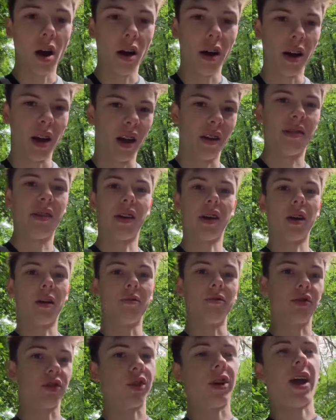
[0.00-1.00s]
and I think I'm
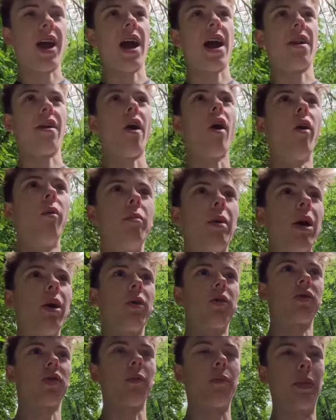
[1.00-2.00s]
just going to head home now
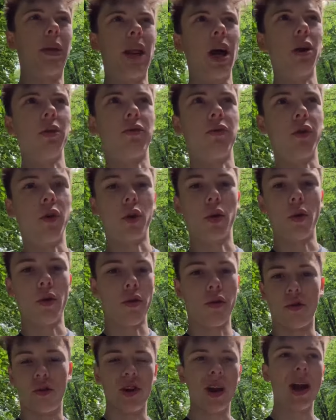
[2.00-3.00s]
because I've been out for a good
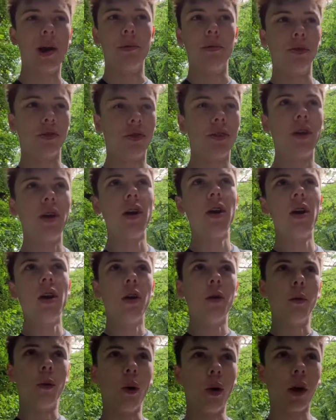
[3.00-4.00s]
three hours
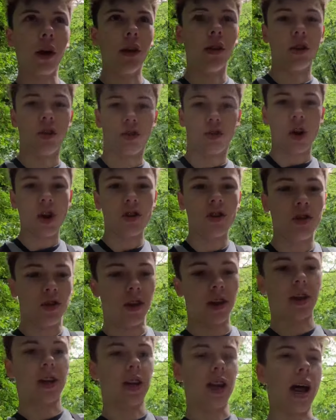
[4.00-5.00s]
walking the stretches of
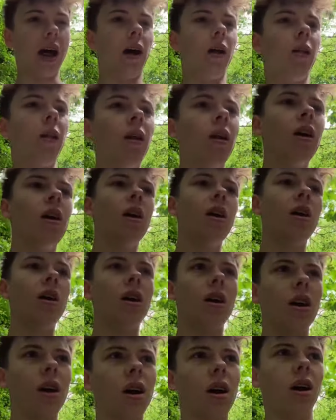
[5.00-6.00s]
the canal
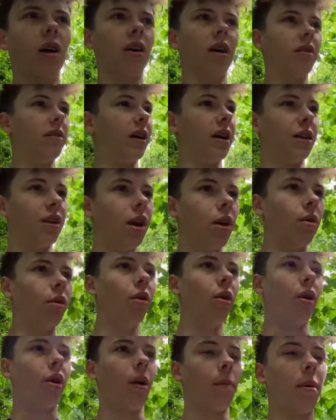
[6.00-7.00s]
and I've had no
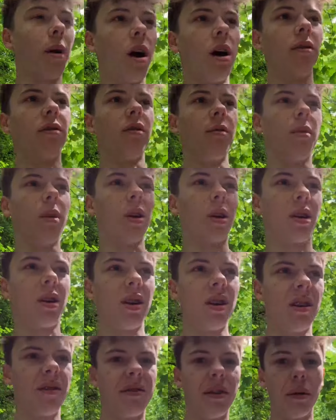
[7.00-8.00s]
luck apart from like
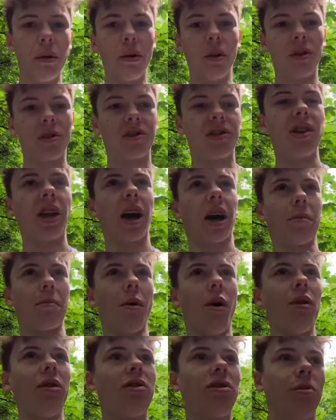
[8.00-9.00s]
a few little snag
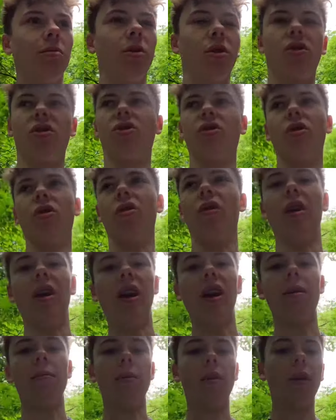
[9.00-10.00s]
bites I'm not sure
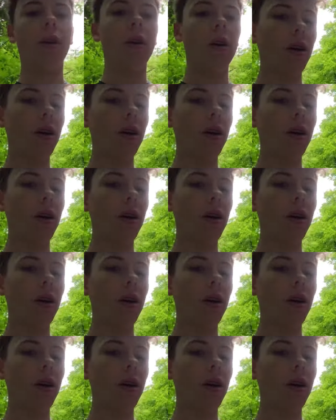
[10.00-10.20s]
really but